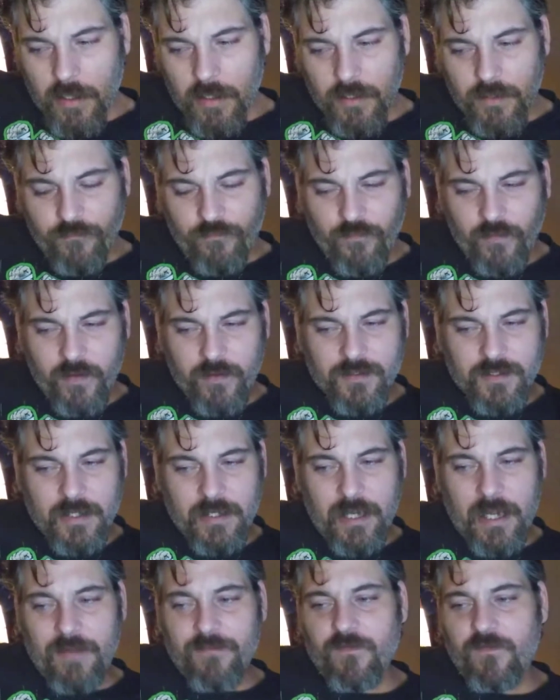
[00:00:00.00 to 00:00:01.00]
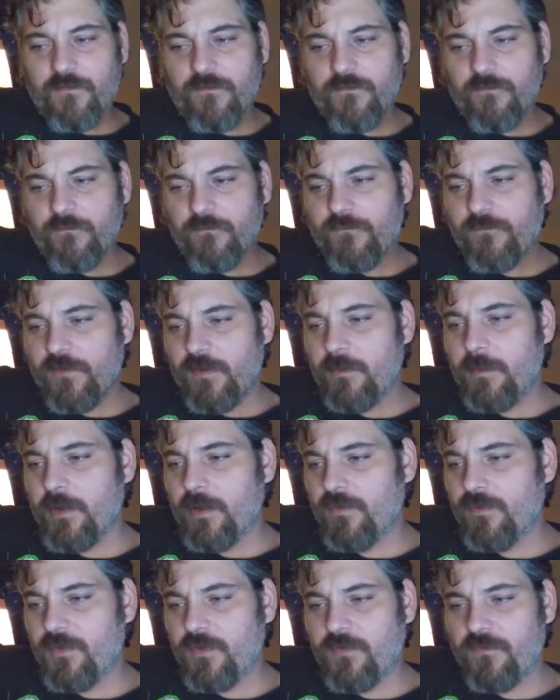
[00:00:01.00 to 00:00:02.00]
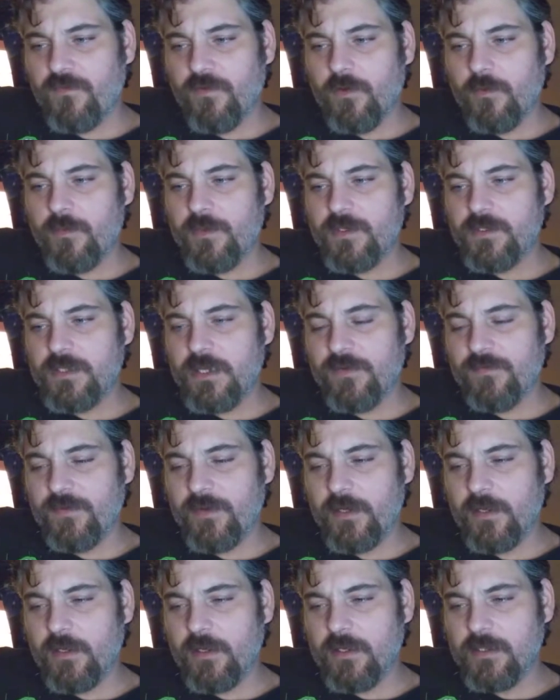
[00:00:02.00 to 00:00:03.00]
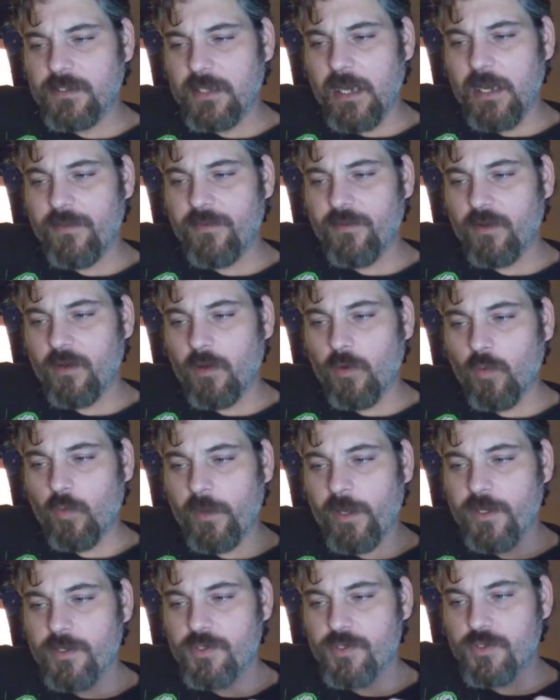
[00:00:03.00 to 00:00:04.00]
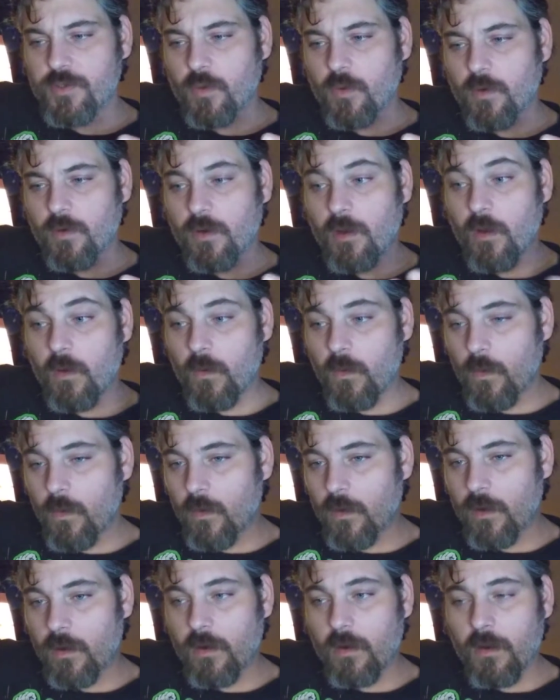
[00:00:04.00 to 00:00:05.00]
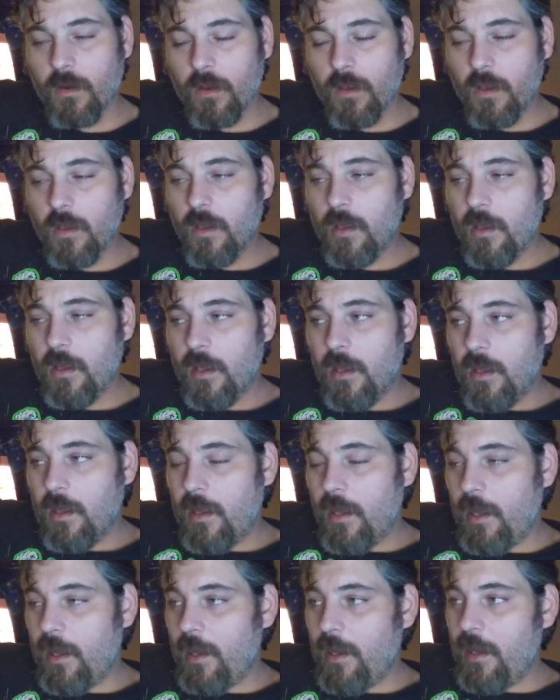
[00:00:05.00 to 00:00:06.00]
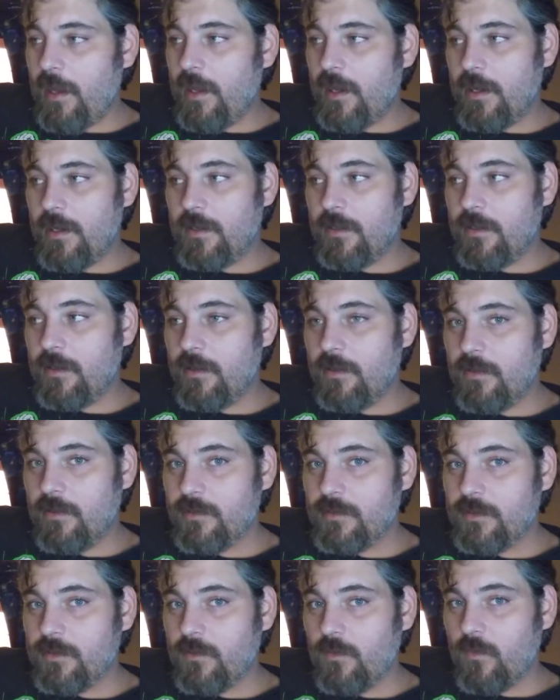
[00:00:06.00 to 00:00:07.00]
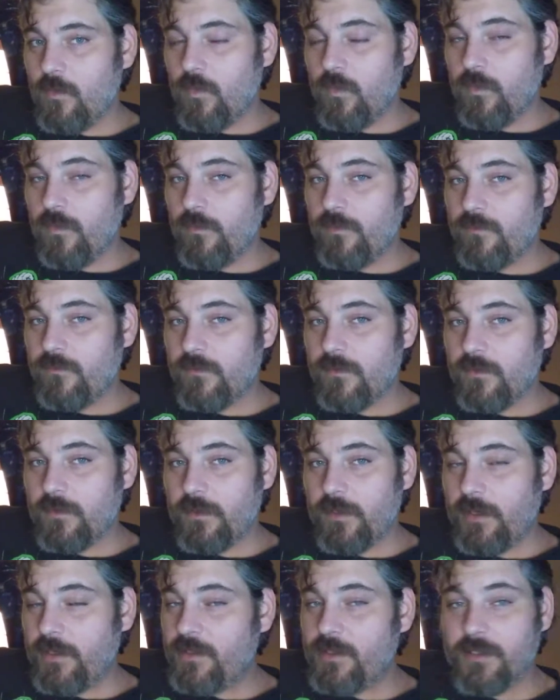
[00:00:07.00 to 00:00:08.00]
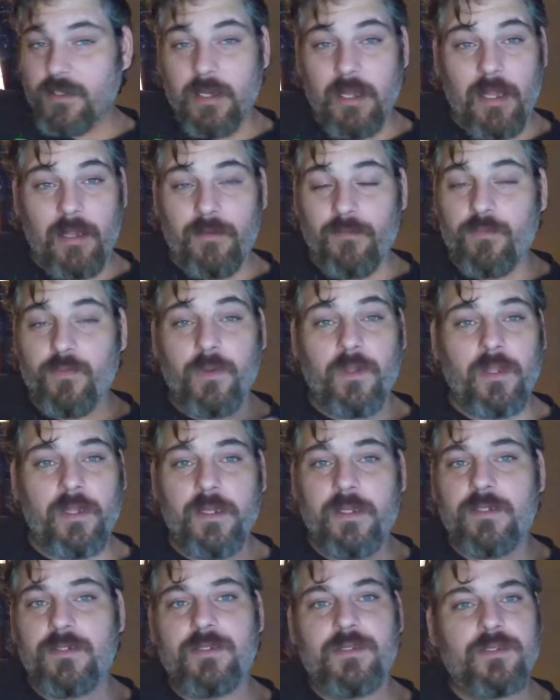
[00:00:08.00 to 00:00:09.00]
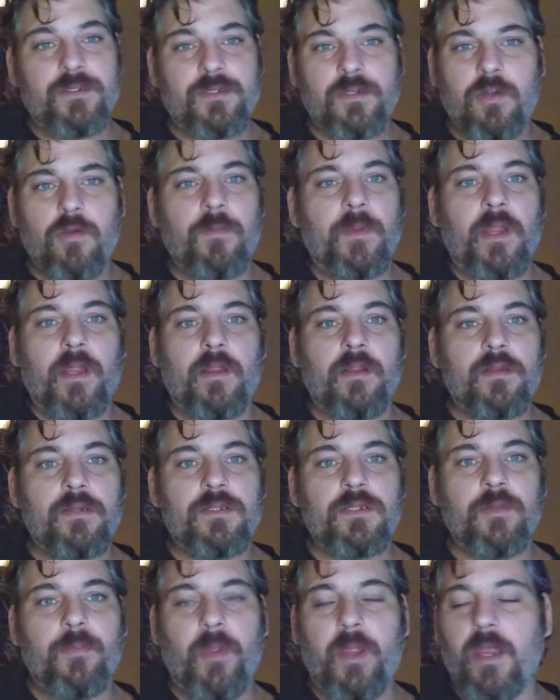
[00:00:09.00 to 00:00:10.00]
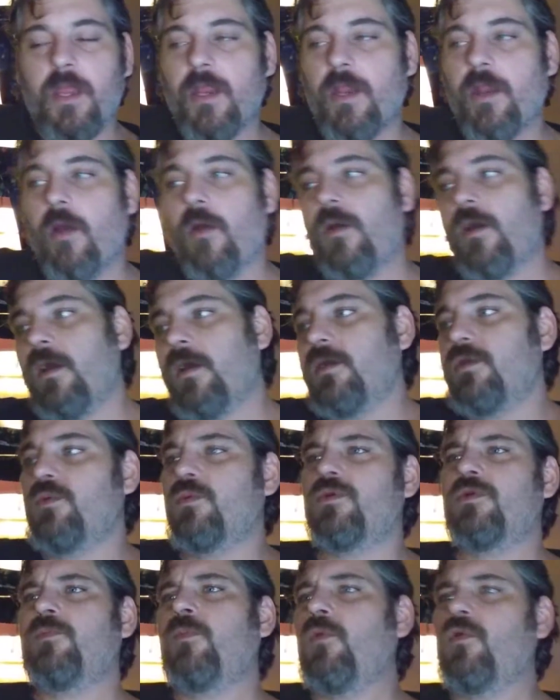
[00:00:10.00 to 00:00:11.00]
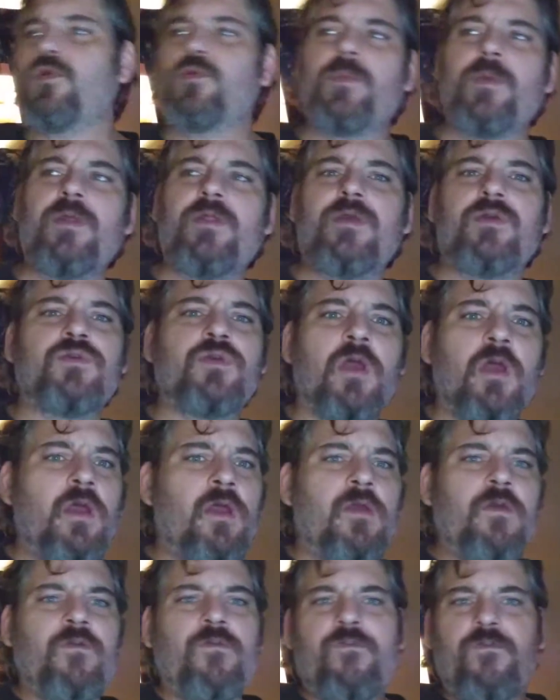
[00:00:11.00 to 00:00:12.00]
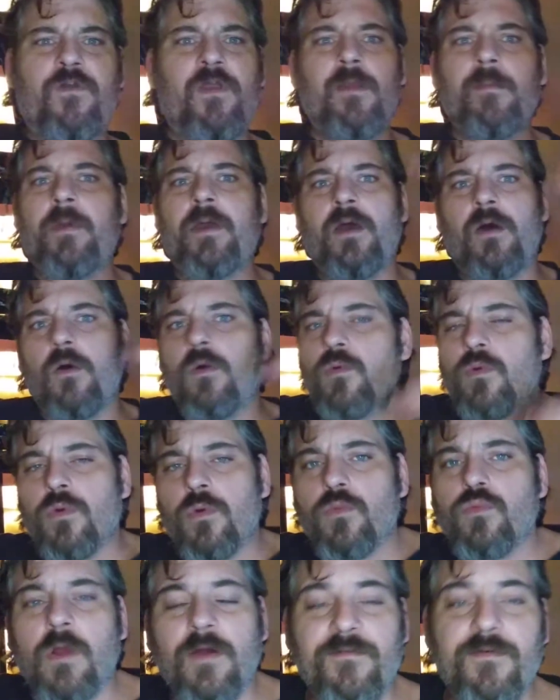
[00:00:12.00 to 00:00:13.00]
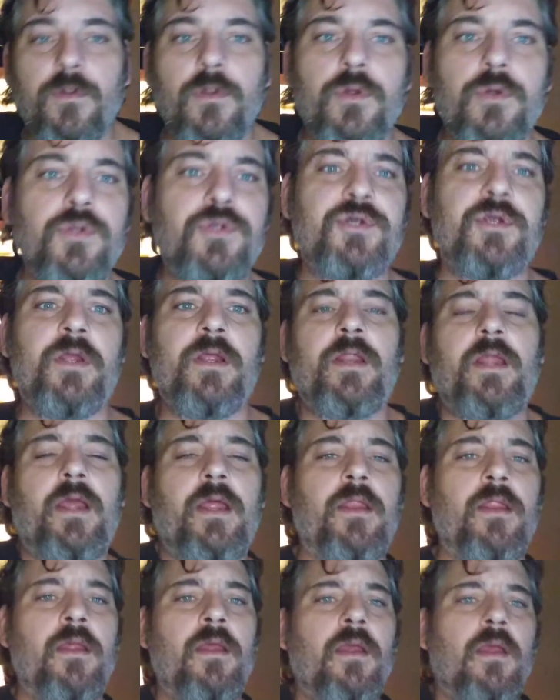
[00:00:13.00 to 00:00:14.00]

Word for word: It feels like every female in this film is every is either a witch or a whore, and it's just, it really is disturbing to me, you know, because we're supposed to be in this female revolution and,